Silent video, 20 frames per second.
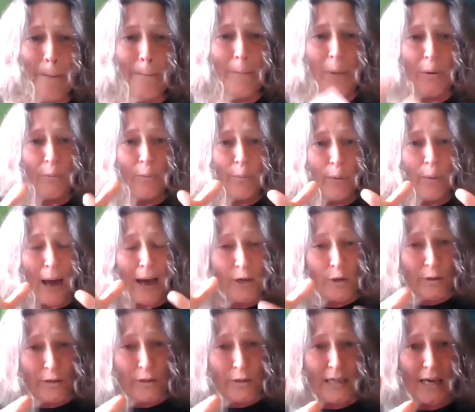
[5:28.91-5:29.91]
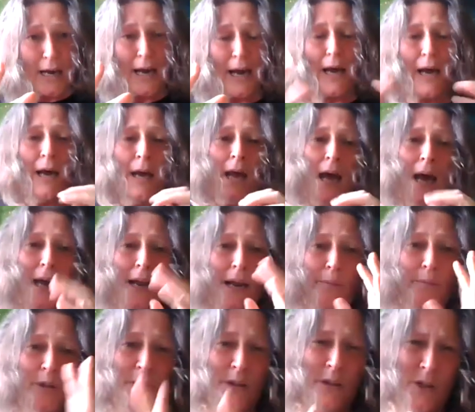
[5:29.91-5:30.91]
but I use that, and
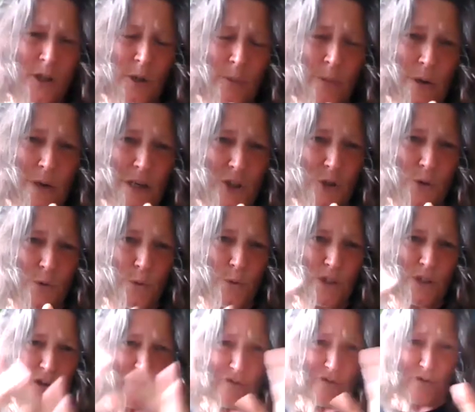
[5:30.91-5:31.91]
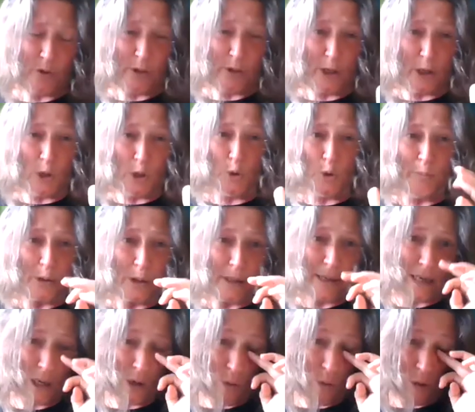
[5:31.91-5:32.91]
I'm using W H O stuff for the global
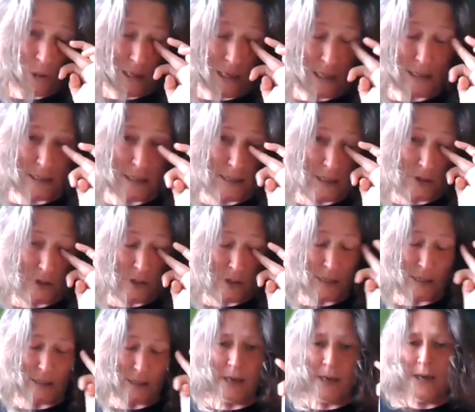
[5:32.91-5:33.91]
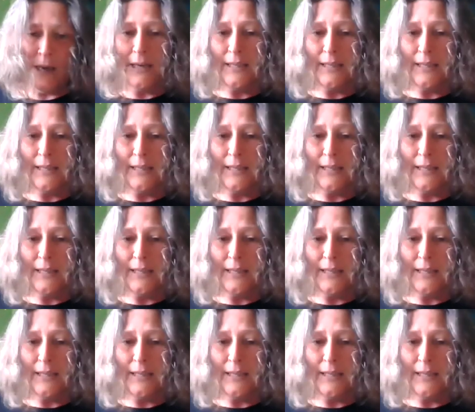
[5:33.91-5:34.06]
inequality discussion.